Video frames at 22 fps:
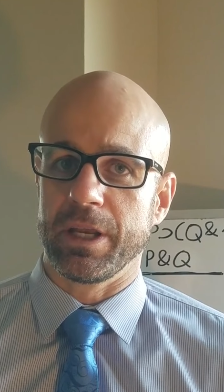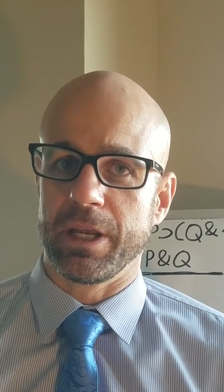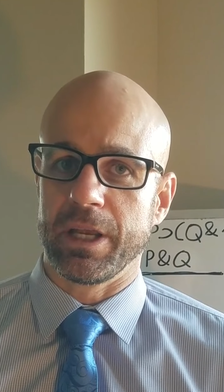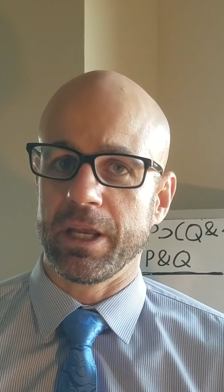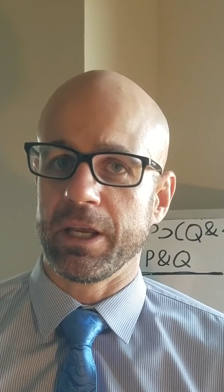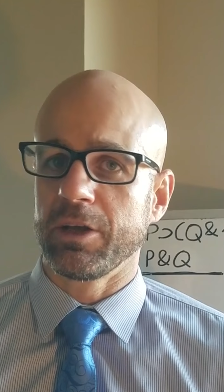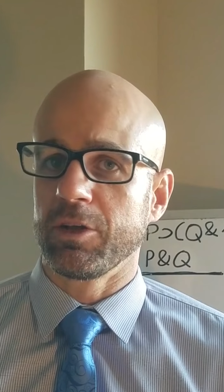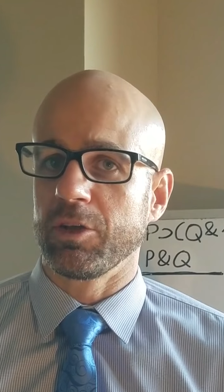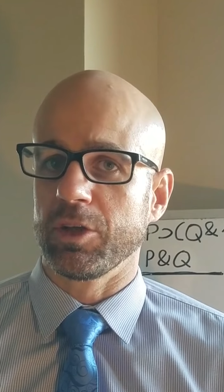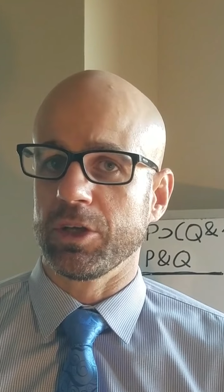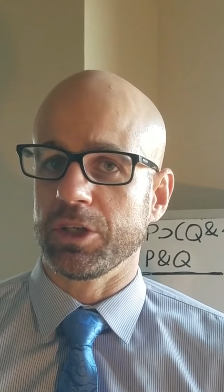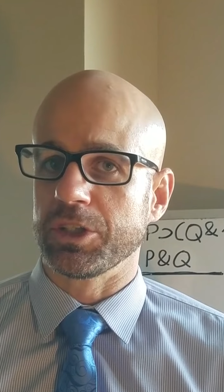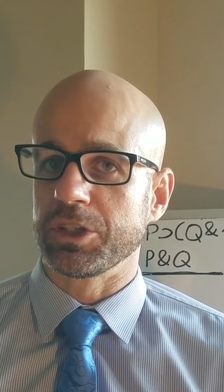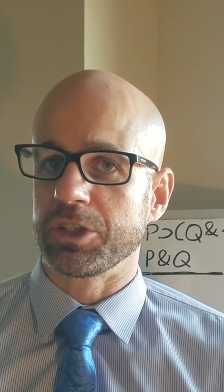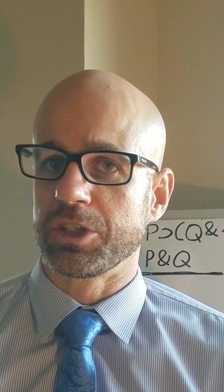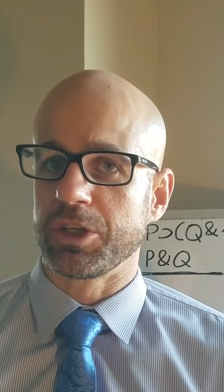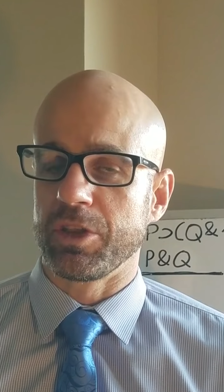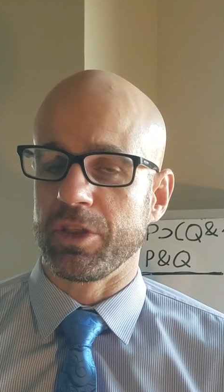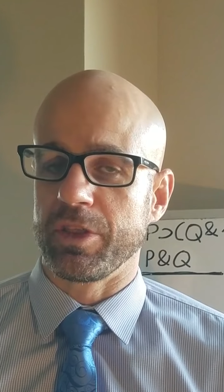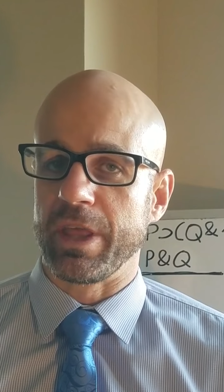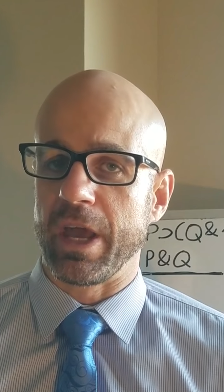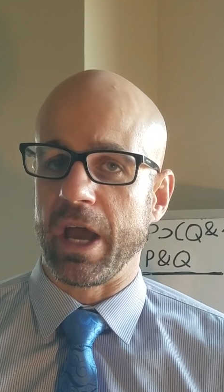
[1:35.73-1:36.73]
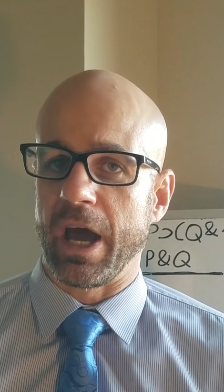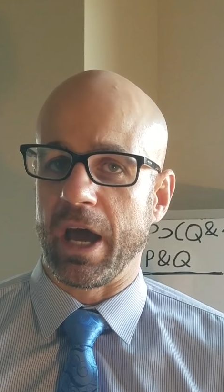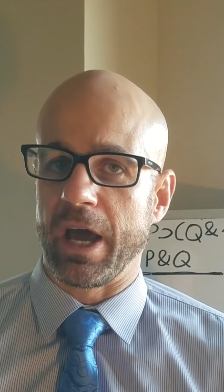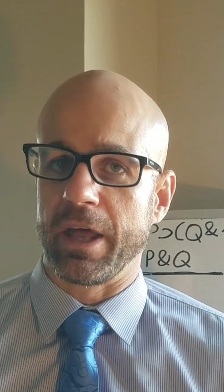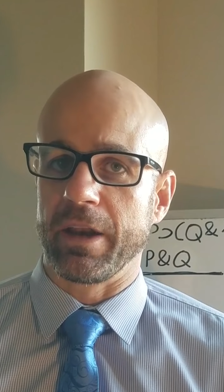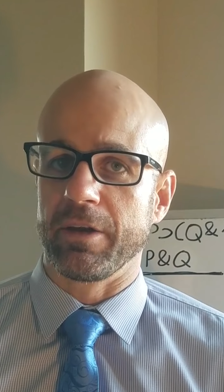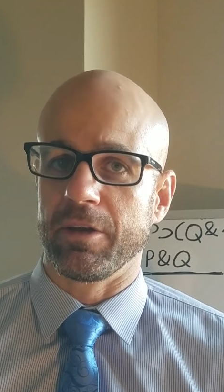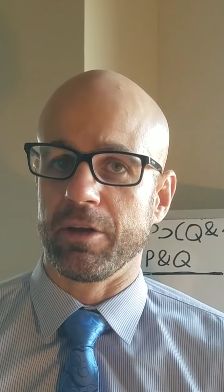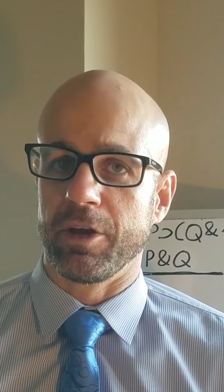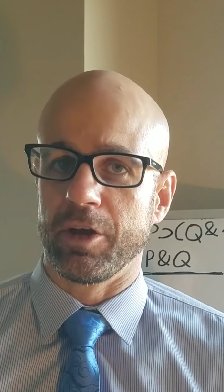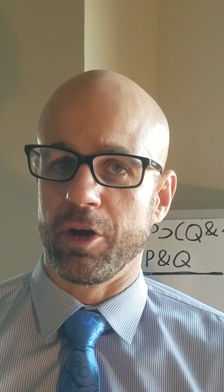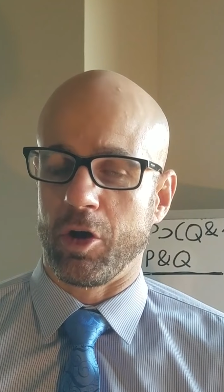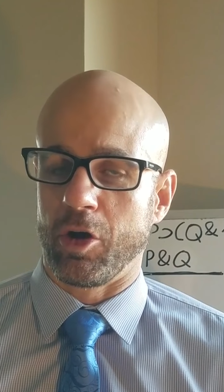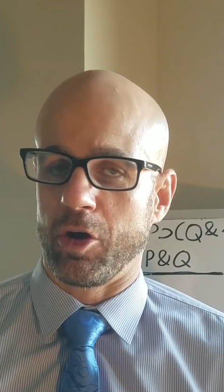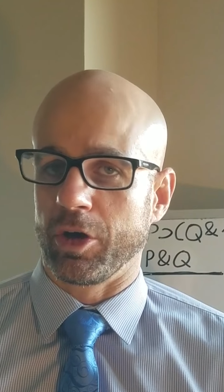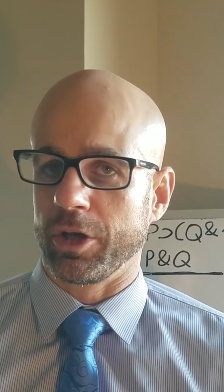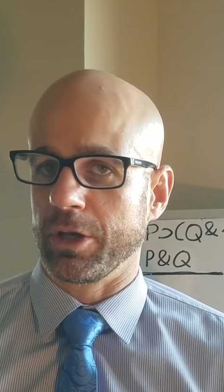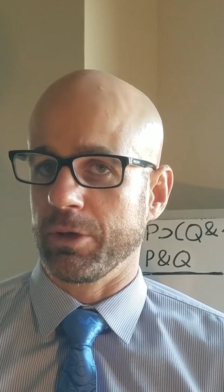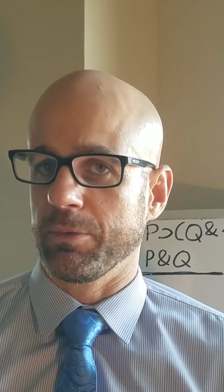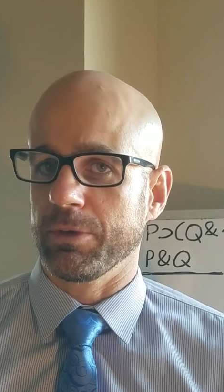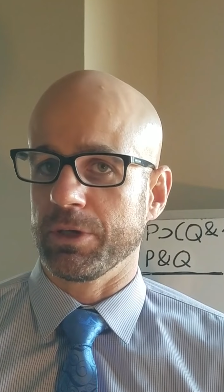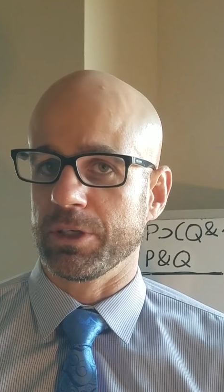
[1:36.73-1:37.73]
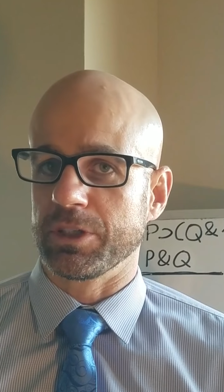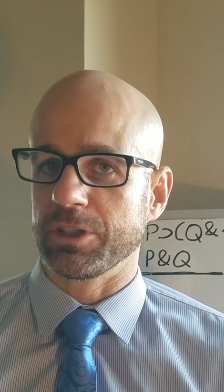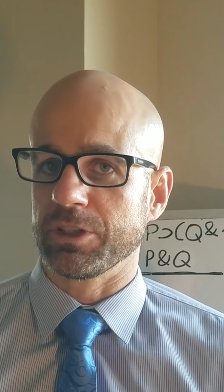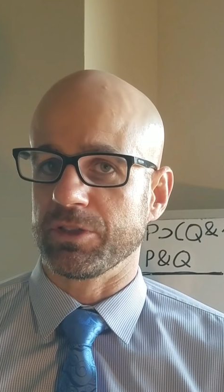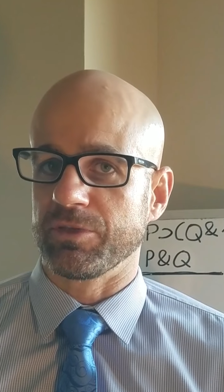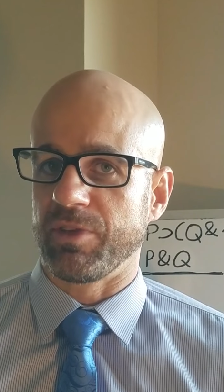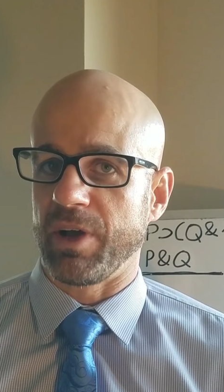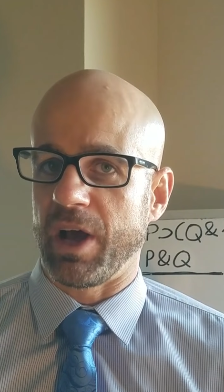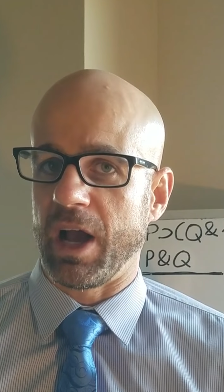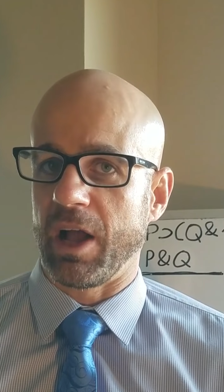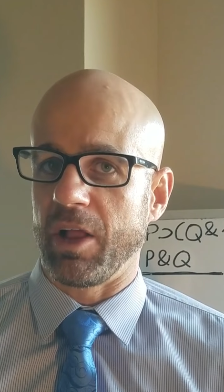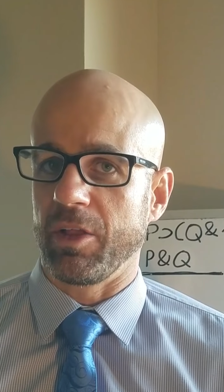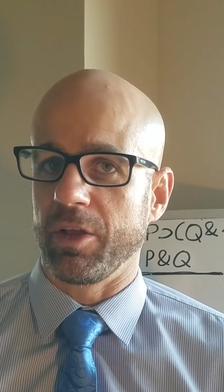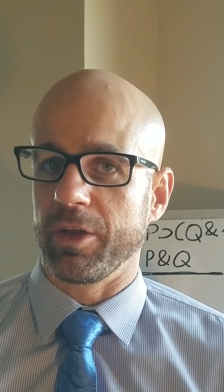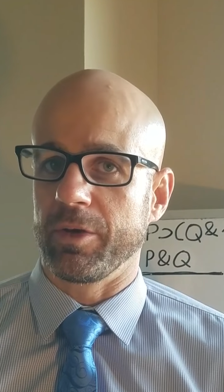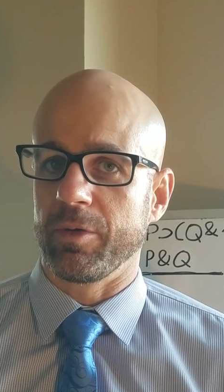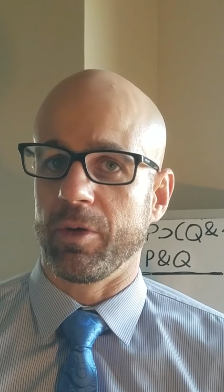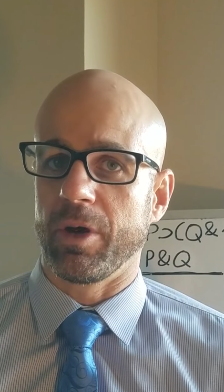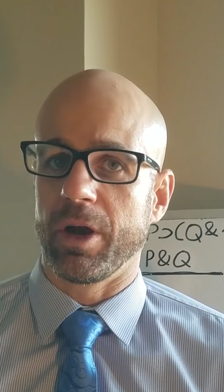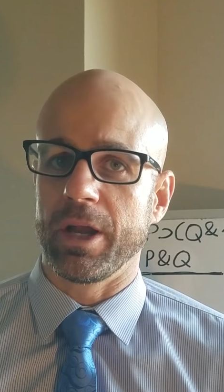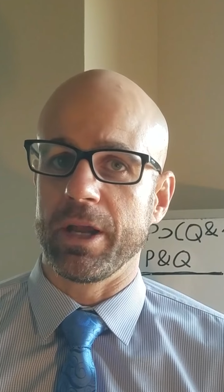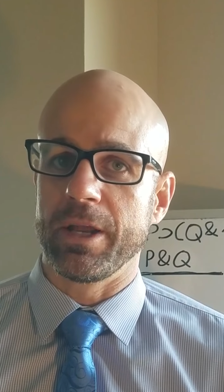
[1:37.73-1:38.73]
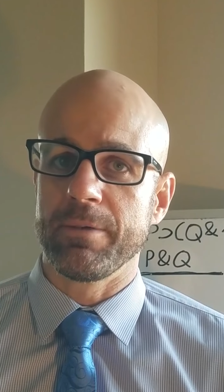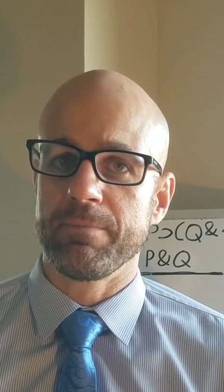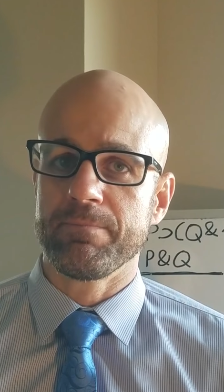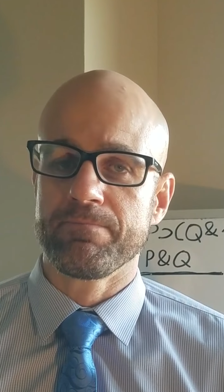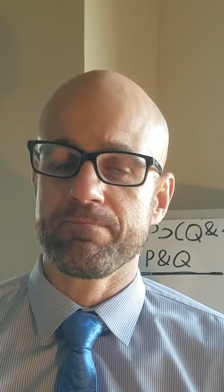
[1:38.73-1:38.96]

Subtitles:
English that an argument is valid, right?